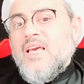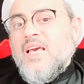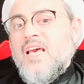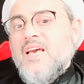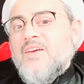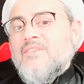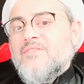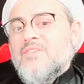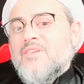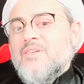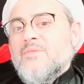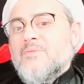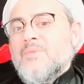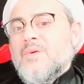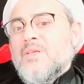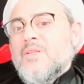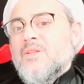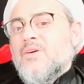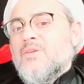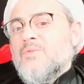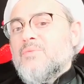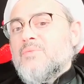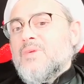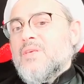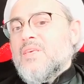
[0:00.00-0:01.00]
Heaven may
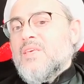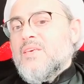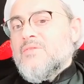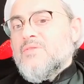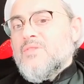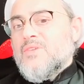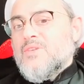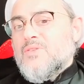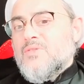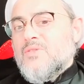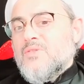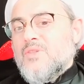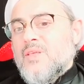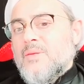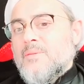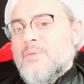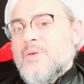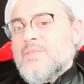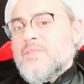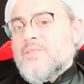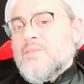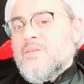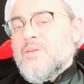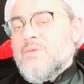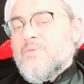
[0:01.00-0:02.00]
not be given to them
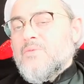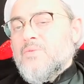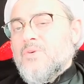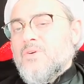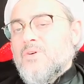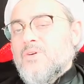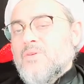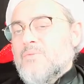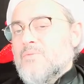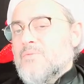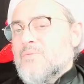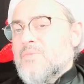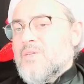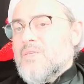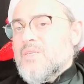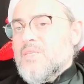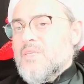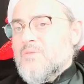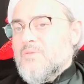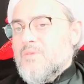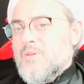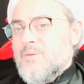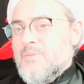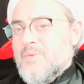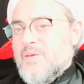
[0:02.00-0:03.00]
as a reward, but
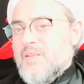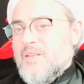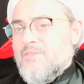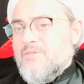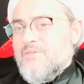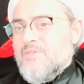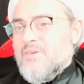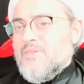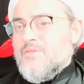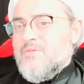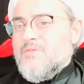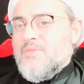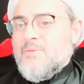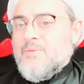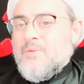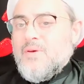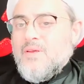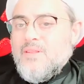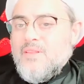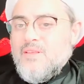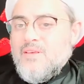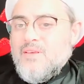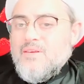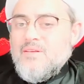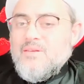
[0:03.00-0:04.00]
he will benefit from
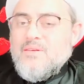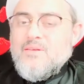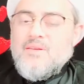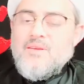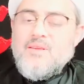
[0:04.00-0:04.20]
other